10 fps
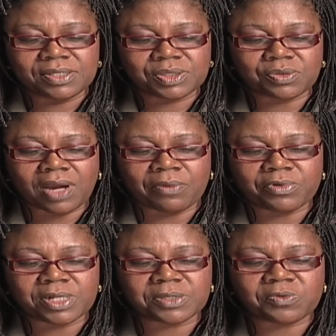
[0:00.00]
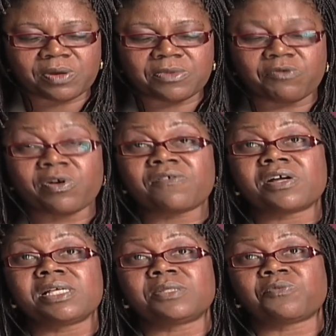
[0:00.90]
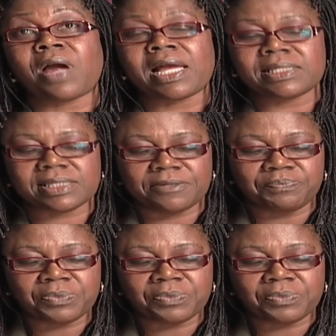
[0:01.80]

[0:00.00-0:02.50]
So I wrote this poem, The River is Rising.